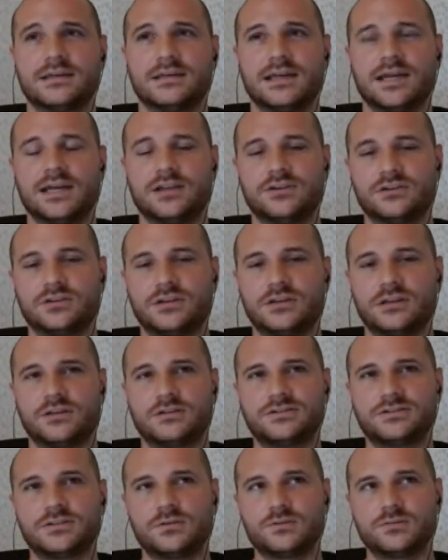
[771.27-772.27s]
and
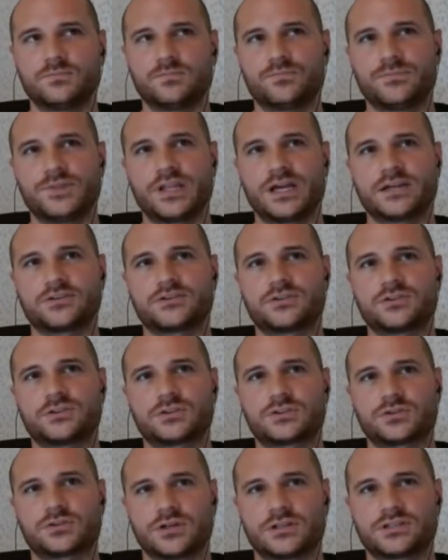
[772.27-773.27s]
also not
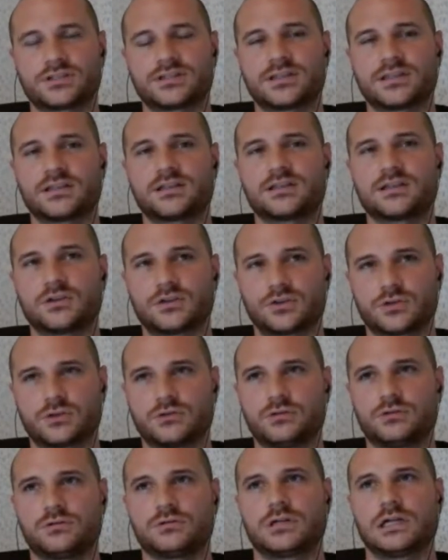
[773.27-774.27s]
just trust the
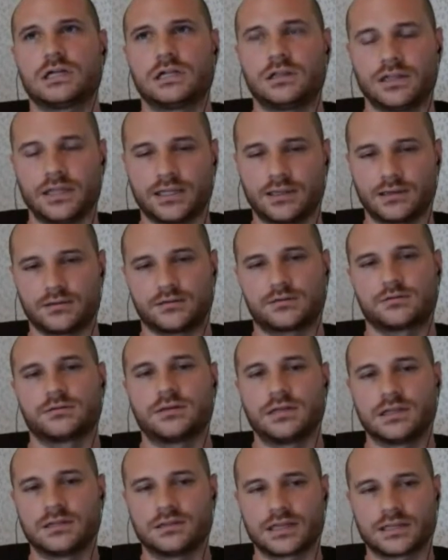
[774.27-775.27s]
initial click
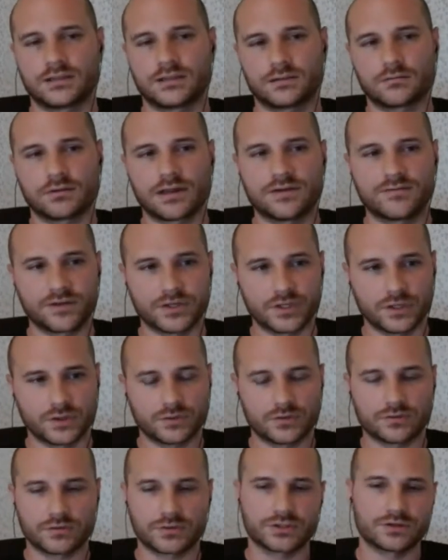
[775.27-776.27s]
and like the
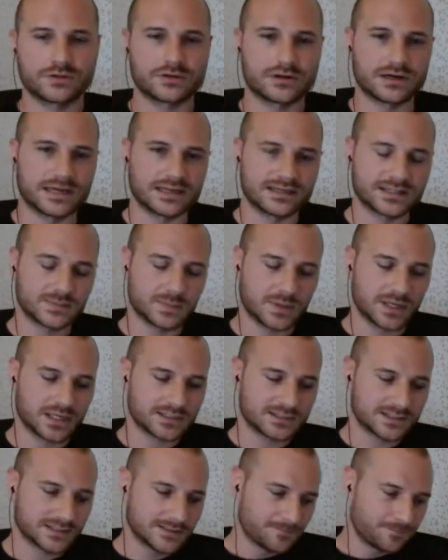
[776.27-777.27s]
revenue and return on ad
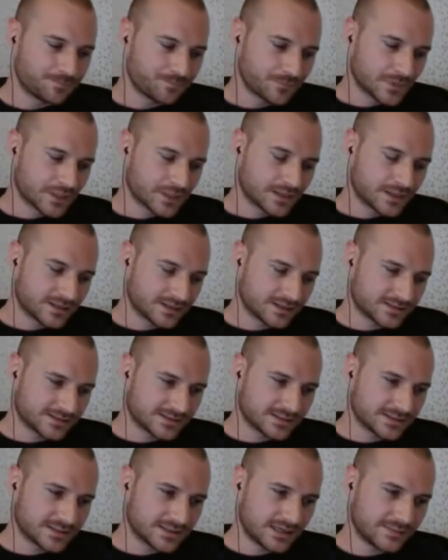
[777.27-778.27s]
spend.
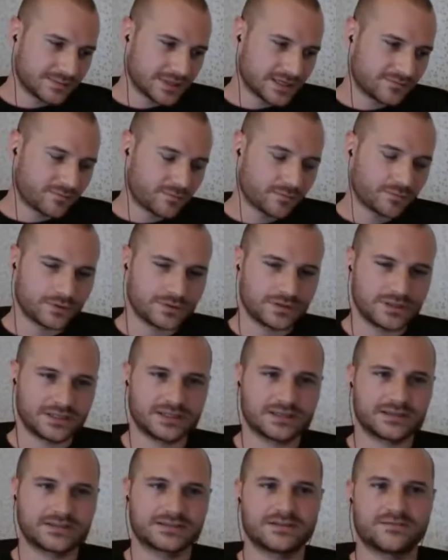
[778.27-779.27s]
Because I mean, if we're really
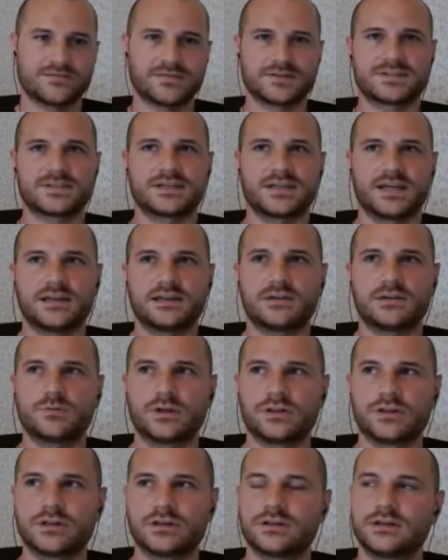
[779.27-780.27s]
getting sophisticated
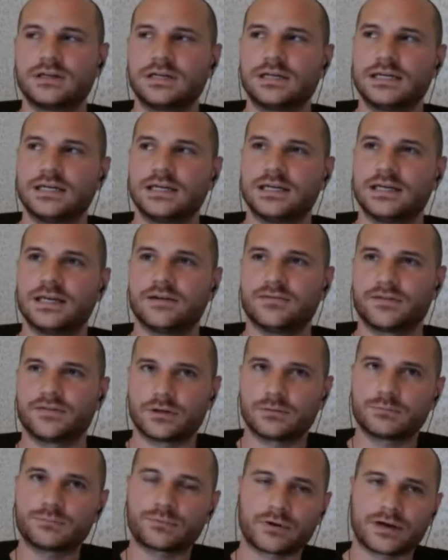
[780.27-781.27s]
with it, if
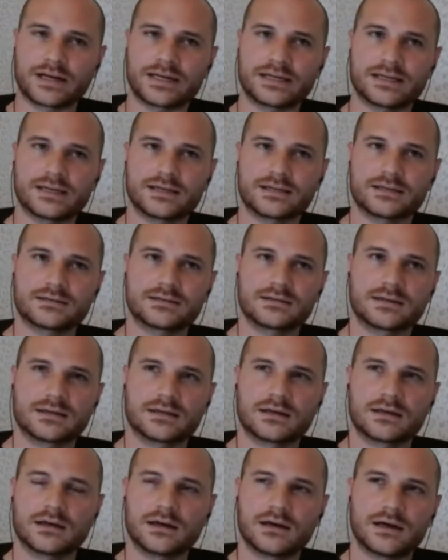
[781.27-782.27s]
you're breaking
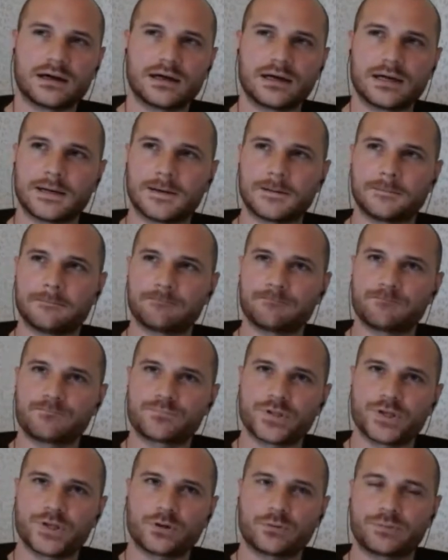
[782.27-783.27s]

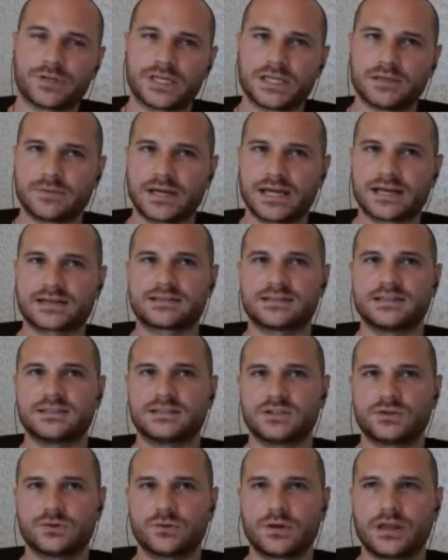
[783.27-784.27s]
your PMax
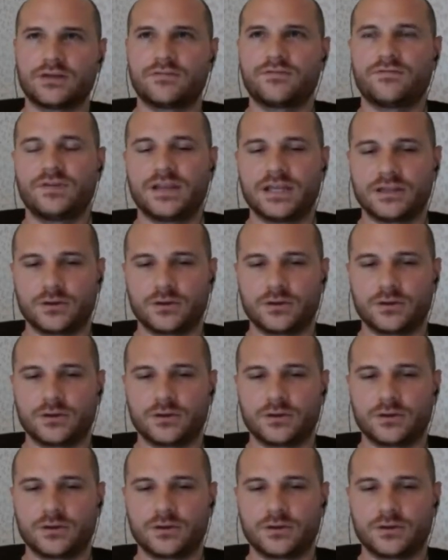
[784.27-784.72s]
into a feed